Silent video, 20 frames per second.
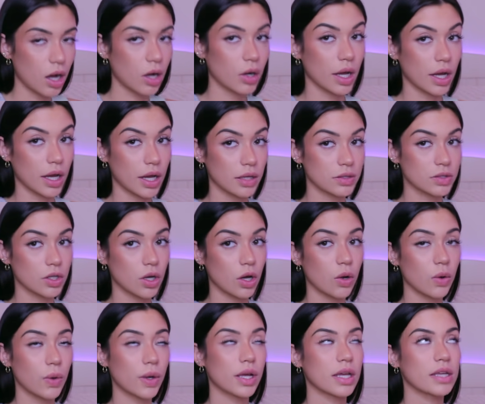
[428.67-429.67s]
Okay,
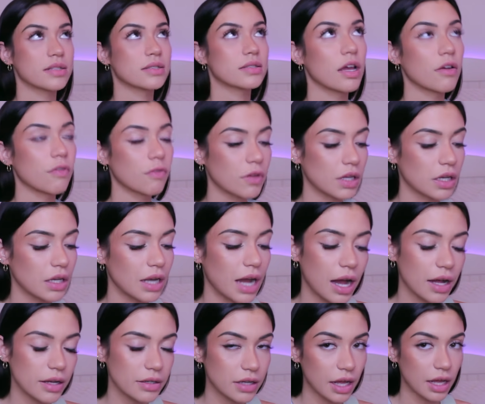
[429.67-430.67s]
so he's definitely
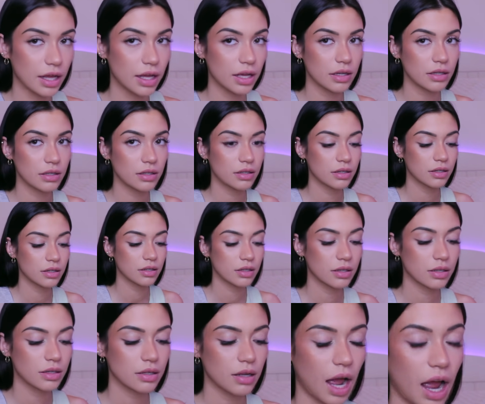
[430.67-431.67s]
not dead,
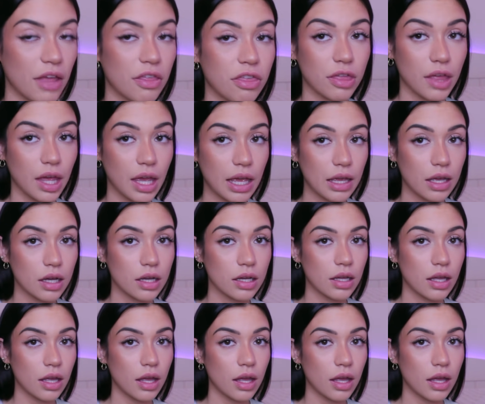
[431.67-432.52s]
I think.